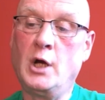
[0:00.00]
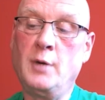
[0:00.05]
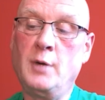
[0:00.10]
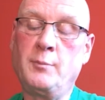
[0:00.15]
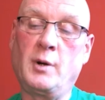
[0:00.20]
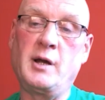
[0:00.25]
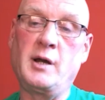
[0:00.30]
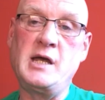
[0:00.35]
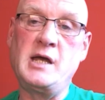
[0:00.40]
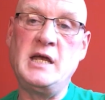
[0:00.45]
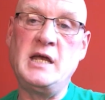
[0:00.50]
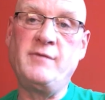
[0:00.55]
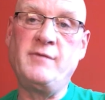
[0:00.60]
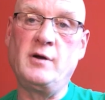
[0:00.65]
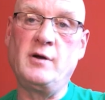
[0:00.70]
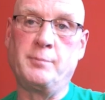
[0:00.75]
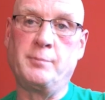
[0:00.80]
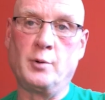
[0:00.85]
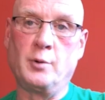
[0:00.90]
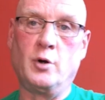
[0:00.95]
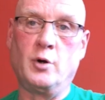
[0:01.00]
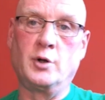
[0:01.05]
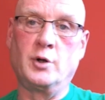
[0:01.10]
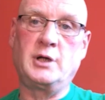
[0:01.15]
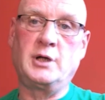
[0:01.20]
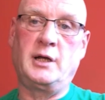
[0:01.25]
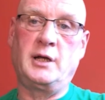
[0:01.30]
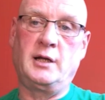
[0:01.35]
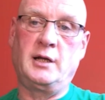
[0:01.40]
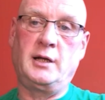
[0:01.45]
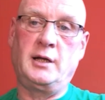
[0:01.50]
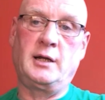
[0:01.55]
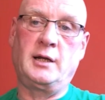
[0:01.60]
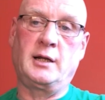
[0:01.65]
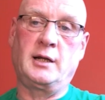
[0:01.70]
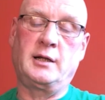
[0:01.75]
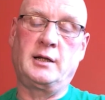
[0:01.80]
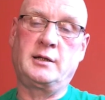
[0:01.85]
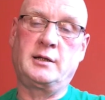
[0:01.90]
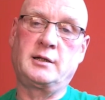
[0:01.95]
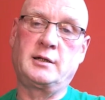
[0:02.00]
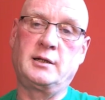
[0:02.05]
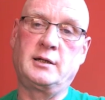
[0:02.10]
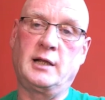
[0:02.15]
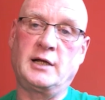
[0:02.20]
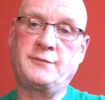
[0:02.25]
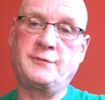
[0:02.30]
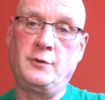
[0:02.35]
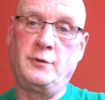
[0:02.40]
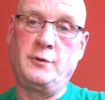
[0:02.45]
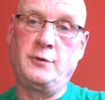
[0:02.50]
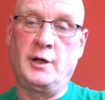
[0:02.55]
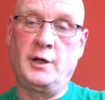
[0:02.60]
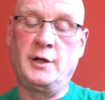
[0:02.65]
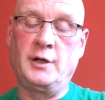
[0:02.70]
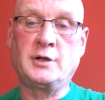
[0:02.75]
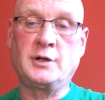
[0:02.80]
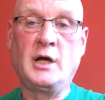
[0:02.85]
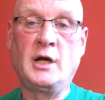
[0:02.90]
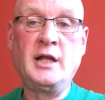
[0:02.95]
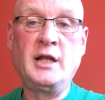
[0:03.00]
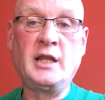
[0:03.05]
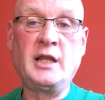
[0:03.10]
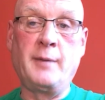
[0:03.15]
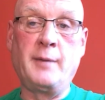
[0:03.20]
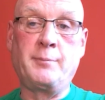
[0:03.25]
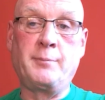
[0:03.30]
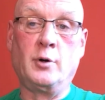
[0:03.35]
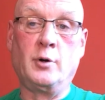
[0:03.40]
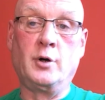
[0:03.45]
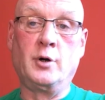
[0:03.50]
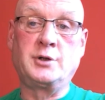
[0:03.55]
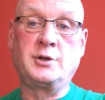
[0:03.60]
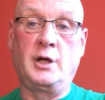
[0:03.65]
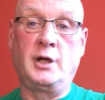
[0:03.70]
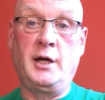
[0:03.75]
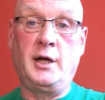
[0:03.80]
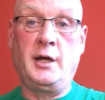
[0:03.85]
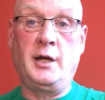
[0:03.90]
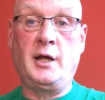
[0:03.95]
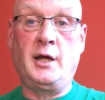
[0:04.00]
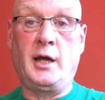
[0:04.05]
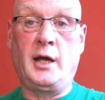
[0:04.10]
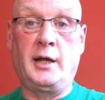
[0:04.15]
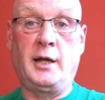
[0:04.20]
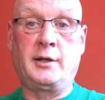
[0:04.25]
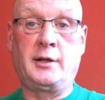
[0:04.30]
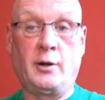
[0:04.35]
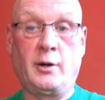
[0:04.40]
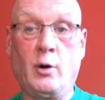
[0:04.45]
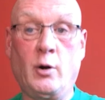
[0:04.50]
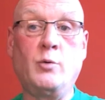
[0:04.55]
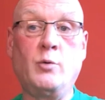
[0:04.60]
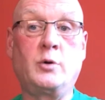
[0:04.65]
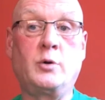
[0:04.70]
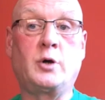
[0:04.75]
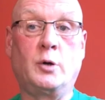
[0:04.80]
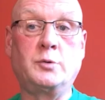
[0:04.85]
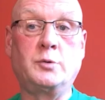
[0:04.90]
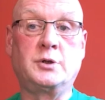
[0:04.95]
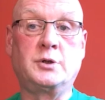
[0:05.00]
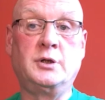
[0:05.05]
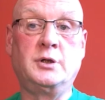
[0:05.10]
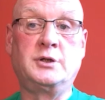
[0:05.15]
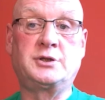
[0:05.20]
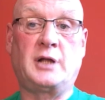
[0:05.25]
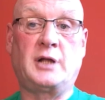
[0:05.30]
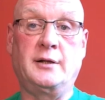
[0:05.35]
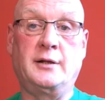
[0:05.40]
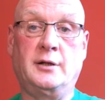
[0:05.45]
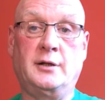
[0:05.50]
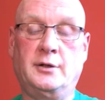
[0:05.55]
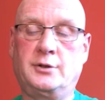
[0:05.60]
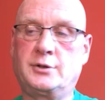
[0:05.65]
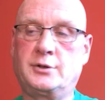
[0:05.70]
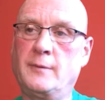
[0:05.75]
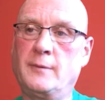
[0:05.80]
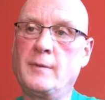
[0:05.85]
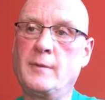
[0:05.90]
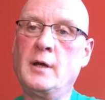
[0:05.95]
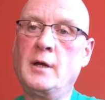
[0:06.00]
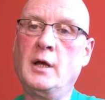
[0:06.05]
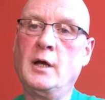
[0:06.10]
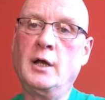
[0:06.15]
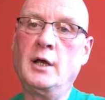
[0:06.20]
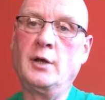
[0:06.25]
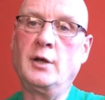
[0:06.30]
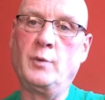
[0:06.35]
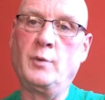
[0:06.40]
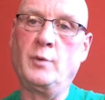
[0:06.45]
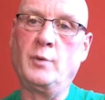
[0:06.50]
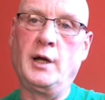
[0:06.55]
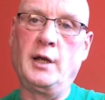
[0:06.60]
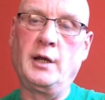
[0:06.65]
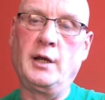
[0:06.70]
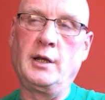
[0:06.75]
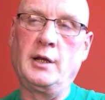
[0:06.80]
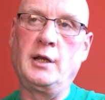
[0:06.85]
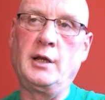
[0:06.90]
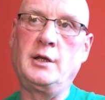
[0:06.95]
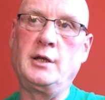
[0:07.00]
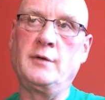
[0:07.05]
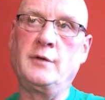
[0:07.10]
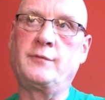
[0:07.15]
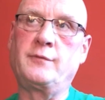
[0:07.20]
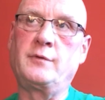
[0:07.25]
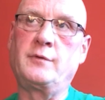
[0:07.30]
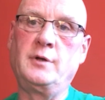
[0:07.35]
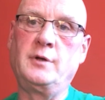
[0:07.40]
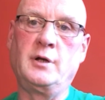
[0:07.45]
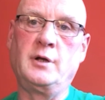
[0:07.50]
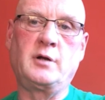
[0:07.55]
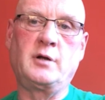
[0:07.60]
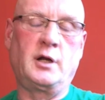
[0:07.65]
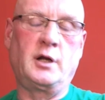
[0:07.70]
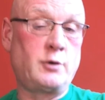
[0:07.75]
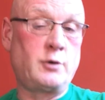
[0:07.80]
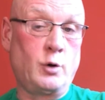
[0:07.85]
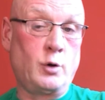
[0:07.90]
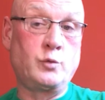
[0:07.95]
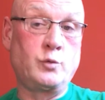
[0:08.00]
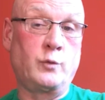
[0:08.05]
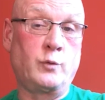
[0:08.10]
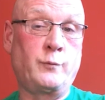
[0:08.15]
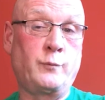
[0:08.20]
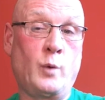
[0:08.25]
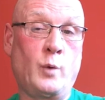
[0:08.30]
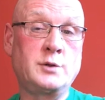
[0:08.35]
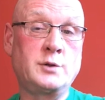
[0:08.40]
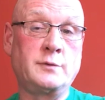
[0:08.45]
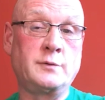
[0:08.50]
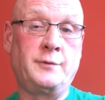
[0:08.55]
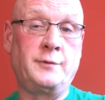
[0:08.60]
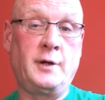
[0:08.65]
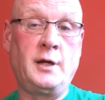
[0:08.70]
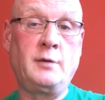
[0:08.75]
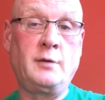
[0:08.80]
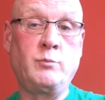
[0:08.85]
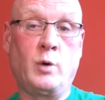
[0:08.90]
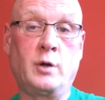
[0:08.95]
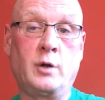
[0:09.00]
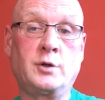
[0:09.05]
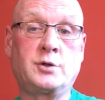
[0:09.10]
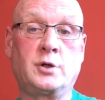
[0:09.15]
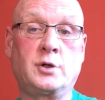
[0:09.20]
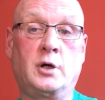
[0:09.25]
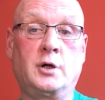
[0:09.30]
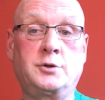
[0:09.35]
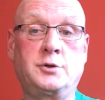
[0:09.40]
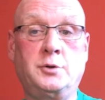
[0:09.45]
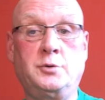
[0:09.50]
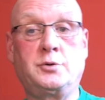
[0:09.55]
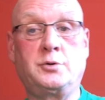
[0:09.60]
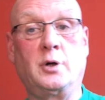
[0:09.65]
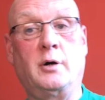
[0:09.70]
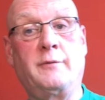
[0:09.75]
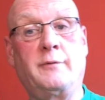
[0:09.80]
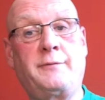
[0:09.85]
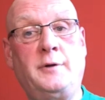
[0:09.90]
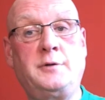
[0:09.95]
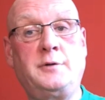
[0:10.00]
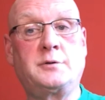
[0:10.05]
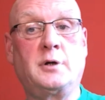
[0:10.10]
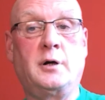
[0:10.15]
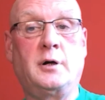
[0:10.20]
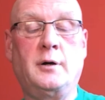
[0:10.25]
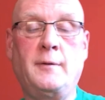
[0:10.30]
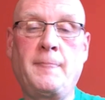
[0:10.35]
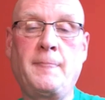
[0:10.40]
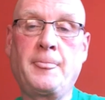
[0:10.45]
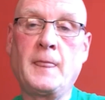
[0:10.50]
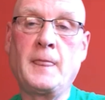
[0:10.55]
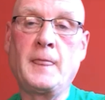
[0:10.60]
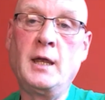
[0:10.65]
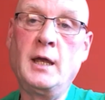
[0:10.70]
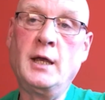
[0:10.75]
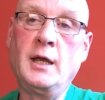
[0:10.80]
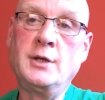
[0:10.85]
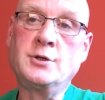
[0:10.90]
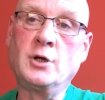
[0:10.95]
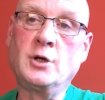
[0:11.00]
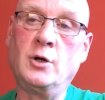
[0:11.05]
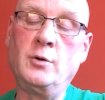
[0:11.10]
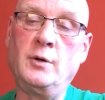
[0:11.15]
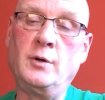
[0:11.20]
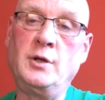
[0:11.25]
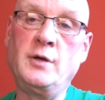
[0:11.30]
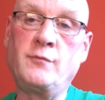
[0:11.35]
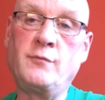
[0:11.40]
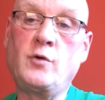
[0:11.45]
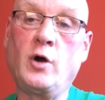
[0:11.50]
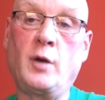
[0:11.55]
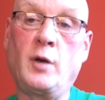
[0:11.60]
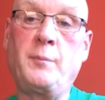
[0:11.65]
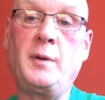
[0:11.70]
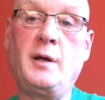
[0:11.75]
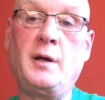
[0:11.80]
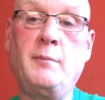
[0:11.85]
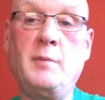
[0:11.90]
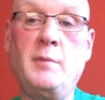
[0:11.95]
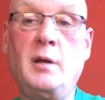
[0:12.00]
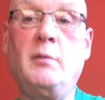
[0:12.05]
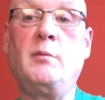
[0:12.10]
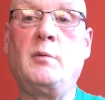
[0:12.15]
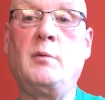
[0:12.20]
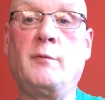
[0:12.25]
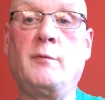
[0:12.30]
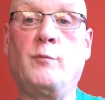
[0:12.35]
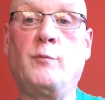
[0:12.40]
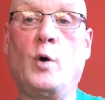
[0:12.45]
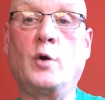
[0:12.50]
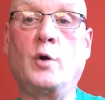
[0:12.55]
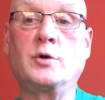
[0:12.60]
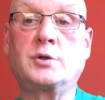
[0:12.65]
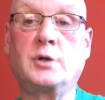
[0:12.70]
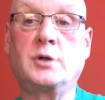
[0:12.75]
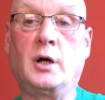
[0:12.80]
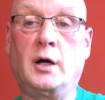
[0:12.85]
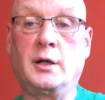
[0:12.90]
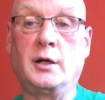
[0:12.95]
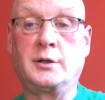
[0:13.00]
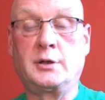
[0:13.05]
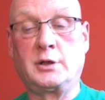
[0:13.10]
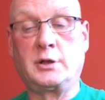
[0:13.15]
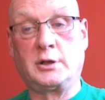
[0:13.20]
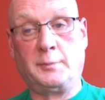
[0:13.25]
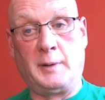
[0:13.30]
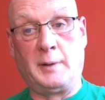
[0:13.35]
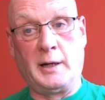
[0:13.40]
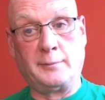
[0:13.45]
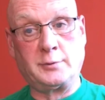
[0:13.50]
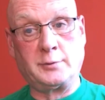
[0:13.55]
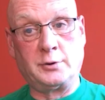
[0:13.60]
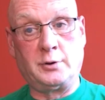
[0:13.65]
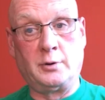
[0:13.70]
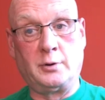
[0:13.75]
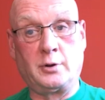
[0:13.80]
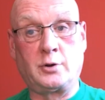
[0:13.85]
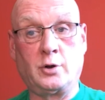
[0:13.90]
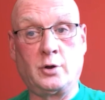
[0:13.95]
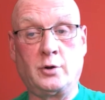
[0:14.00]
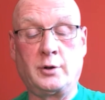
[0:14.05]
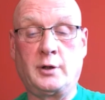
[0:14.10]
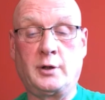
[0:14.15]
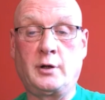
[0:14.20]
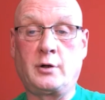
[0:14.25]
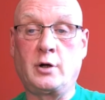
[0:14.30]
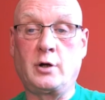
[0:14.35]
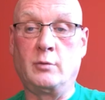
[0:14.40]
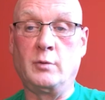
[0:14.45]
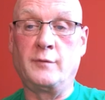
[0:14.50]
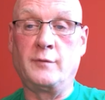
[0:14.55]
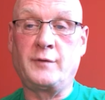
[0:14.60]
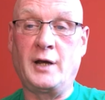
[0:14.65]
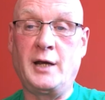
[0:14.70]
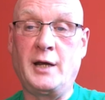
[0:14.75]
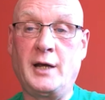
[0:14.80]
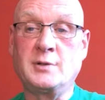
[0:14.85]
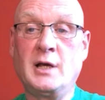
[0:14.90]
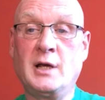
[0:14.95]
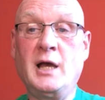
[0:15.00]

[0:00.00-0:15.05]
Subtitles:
But AIBA brought in the last few years, they brought in their own coaching standards where it goes off 1 to 3, 1 star, 2 star, 3 star. So you've got to be a minimum of 1 star to be able to do the corner of the Commonwealth Games.